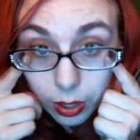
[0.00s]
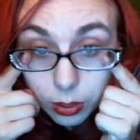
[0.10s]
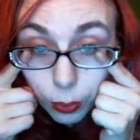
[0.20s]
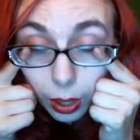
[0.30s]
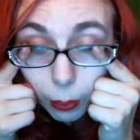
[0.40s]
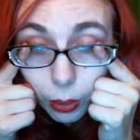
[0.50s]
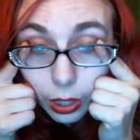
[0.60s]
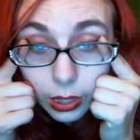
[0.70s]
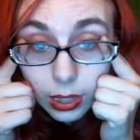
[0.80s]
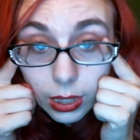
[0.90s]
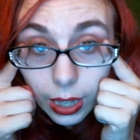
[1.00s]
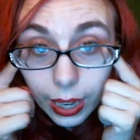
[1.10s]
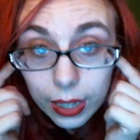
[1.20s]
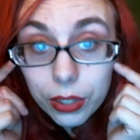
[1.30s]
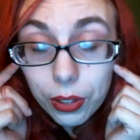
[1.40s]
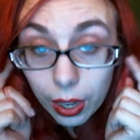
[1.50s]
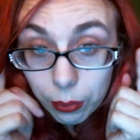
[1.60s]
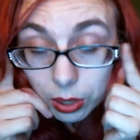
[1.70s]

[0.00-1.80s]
It's what I'm wearing today. You can't